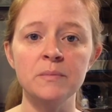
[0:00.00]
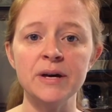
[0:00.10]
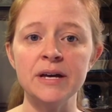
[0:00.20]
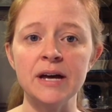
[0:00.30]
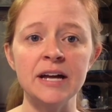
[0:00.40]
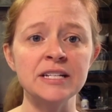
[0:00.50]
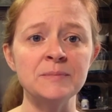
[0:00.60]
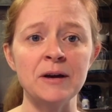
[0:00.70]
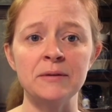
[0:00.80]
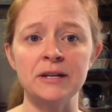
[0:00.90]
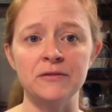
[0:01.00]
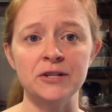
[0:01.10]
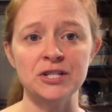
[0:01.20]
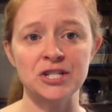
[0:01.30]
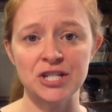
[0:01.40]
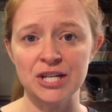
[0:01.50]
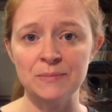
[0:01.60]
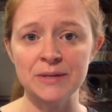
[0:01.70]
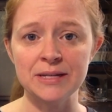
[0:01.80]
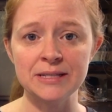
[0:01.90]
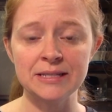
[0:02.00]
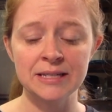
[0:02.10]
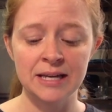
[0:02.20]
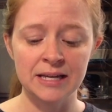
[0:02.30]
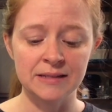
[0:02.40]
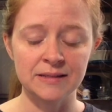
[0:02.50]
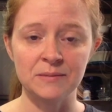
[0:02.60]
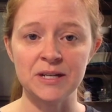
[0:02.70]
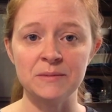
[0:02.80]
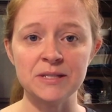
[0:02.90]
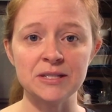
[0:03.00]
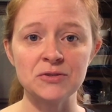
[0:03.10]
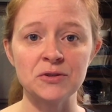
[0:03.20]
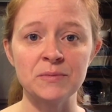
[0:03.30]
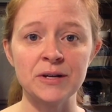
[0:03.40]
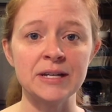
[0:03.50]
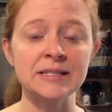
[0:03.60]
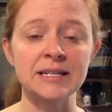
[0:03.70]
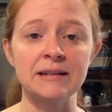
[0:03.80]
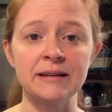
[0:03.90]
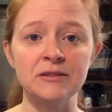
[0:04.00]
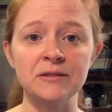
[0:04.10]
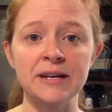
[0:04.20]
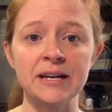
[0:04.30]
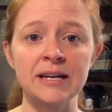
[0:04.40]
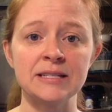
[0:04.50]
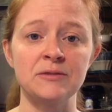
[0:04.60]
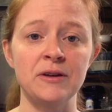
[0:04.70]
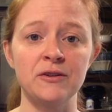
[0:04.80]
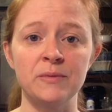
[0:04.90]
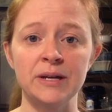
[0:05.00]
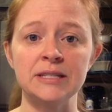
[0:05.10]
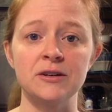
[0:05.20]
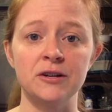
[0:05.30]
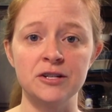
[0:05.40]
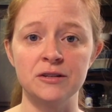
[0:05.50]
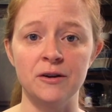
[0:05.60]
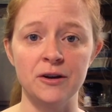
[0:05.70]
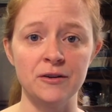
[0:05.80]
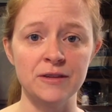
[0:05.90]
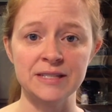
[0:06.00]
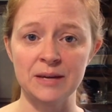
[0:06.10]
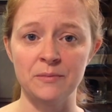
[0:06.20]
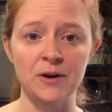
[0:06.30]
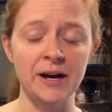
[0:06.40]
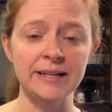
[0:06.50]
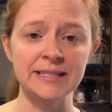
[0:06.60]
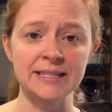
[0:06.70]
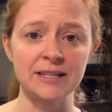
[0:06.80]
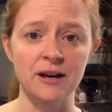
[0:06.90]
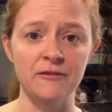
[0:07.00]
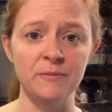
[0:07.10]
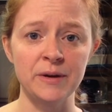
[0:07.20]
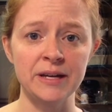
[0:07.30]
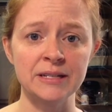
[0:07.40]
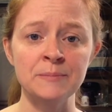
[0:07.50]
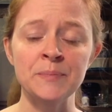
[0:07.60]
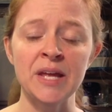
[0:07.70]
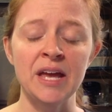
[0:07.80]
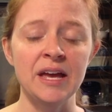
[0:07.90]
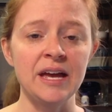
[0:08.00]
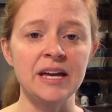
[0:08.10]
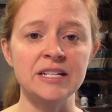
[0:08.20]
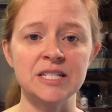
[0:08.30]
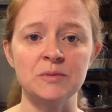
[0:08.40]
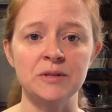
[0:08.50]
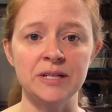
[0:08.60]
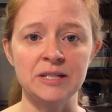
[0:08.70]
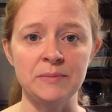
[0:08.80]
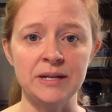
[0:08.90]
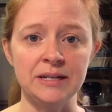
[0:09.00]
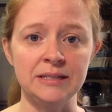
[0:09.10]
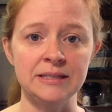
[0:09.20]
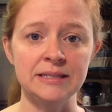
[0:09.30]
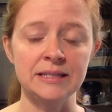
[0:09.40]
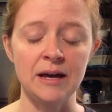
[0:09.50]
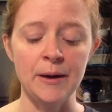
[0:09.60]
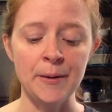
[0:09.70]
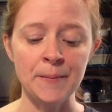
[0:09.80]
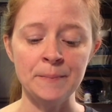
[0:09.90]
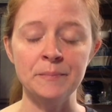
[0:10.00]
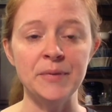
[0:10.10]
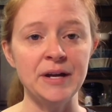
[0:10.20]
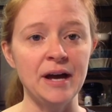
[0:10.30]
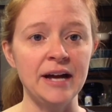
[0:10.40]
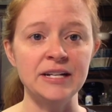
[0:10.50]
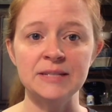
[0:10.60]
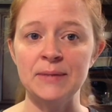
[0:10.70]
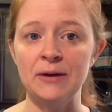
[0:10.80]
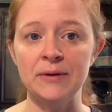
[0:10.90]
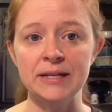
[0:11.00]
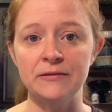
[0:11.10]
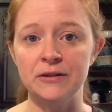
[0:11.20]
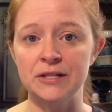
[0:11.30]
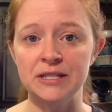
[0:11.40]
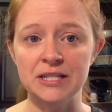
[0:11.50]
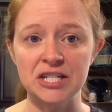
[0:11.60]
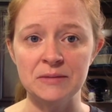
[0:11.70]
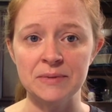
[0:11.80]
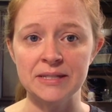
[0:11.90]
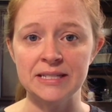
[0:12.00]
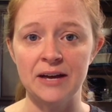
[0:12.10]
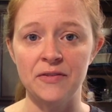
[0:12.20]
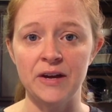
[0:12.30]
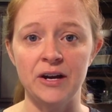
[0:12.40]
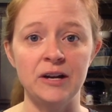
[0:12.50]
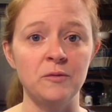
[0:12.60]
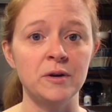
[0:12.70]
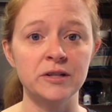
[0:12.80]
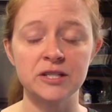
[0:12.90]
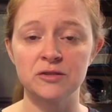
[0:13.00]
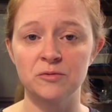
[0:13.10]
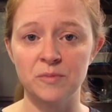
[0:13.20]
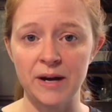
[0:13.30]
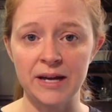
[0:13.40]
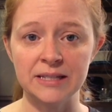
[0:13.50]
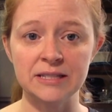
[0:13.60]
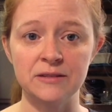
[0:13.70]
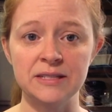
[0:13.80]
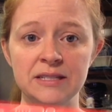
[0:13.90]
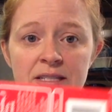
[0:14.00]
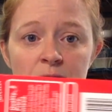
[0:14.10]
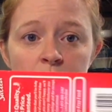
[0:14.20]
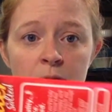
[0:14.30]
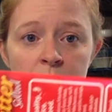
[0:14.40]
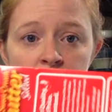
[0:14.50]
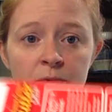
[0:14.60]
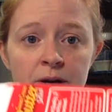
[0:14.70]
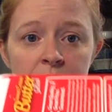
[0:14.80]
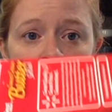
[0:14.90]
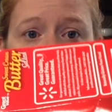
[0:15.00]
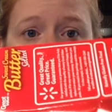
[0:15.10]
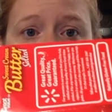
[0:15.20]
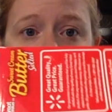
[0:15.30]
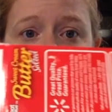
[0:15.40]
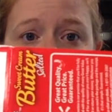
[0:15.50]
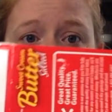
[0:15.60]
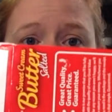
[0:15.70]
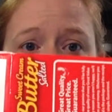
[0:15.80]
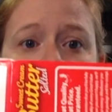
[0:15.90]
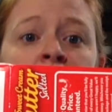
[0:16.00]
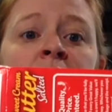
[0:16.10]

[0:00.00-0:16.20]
But I just buy whatever is cheapest. Sometimes the store brands like Land O'Lakes or other brands are the same price as the off-brand. It just really depends. But I just buy whatever is the cheapest out there, and it works great. So this is the Walmart brand, Great Value,